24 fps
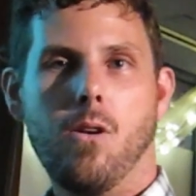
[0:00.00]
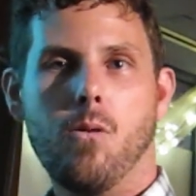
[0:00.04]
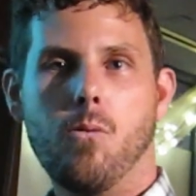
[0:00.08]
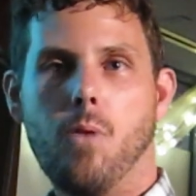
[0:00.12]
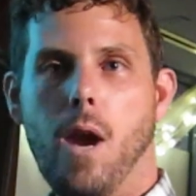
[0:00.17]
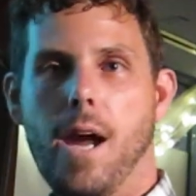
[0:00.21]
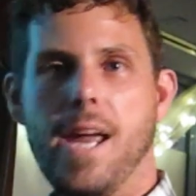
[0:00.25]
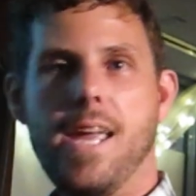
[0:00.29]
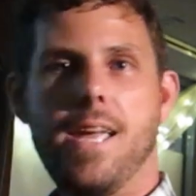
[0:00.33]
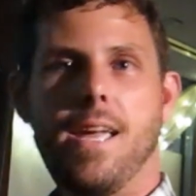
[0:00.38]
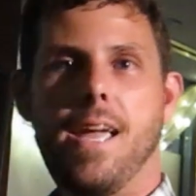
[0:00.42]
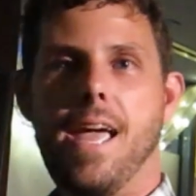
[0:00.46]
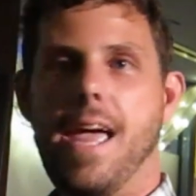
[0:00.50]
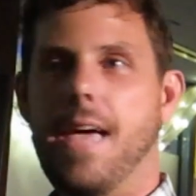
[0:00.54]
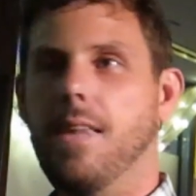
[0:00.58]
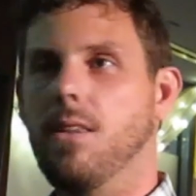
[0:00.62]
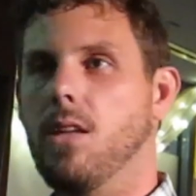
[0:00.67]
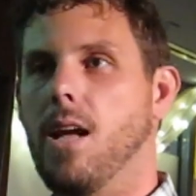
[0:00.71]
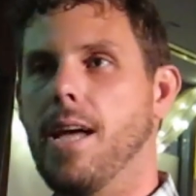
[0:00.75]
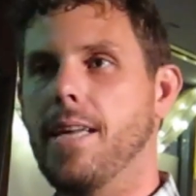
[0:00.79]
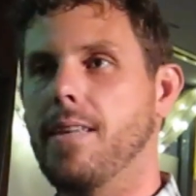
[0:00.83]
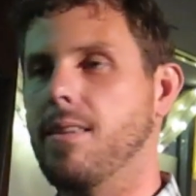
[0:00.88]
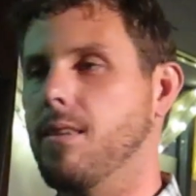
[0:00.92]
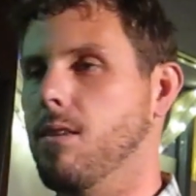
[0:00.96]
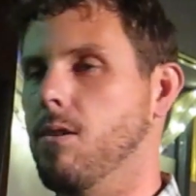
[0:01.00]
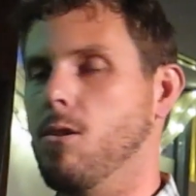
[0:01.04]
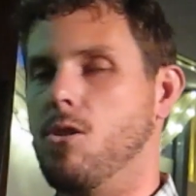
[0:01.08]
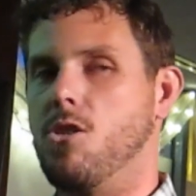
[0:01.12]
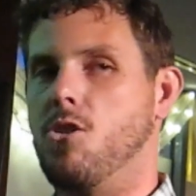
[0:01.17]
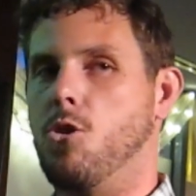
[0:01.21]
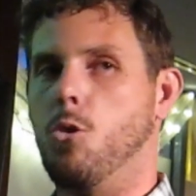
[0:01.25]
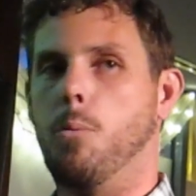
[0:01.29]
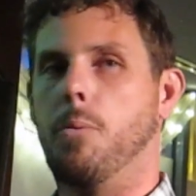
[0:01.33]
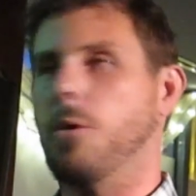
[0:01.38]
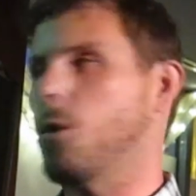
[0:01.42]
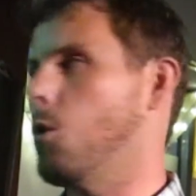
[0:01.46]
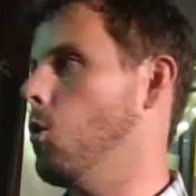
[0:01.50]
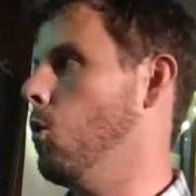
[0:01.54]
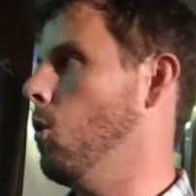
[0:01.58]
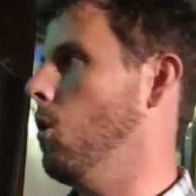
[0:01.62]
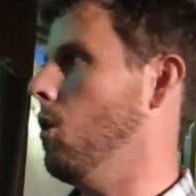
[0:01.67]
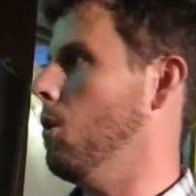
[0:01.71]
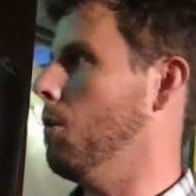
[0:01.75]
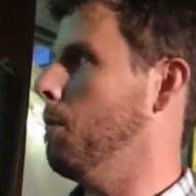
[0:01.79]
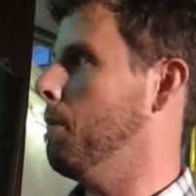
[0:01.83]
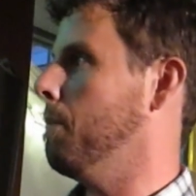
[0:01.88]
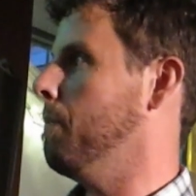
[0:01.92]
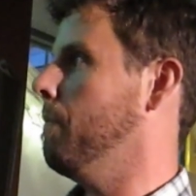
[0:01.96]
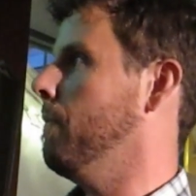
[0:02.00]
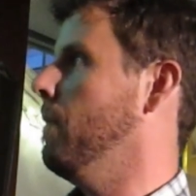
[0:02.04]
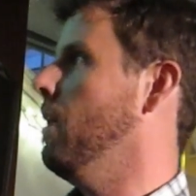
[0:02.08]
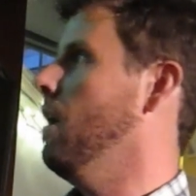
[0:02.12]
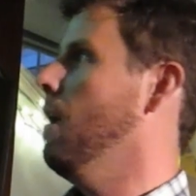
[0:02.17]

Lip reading: Right? And like, super cool.